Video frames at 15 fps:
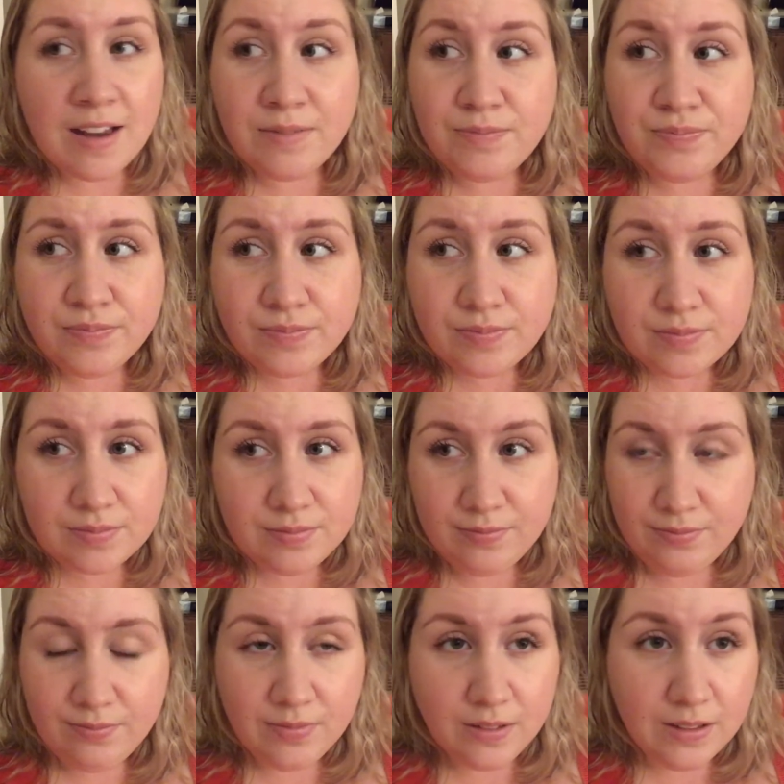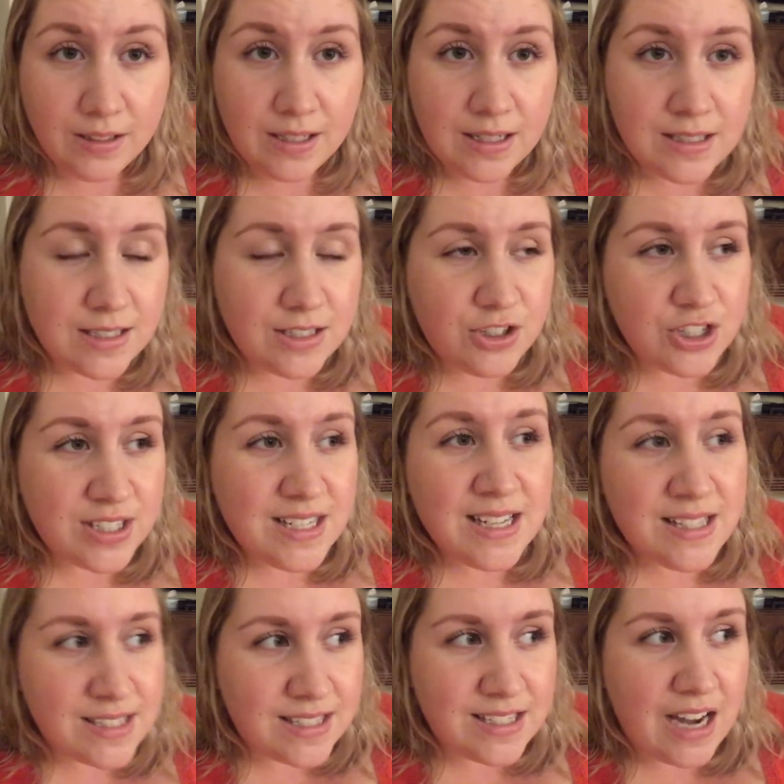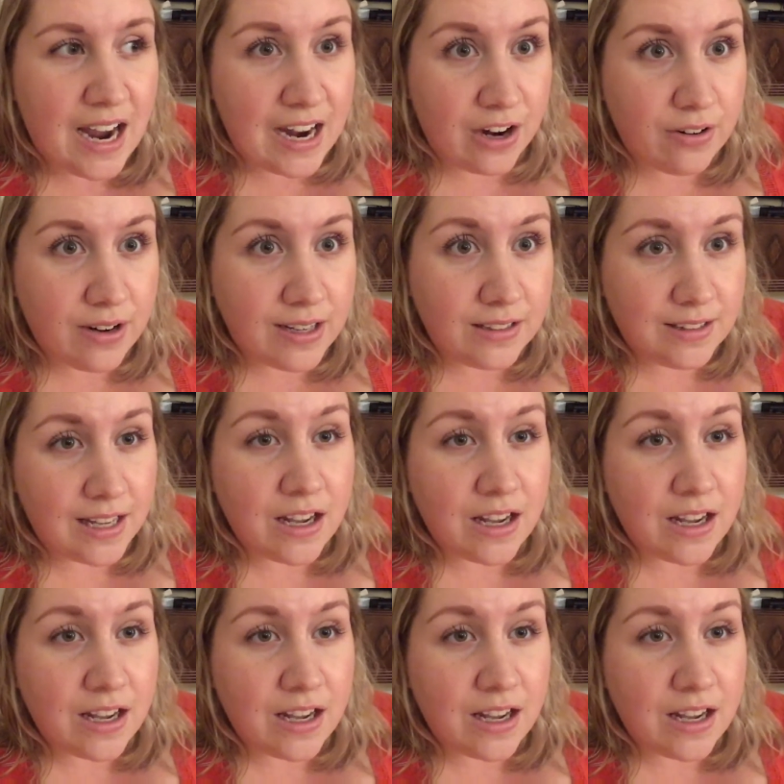And it just gets tiring,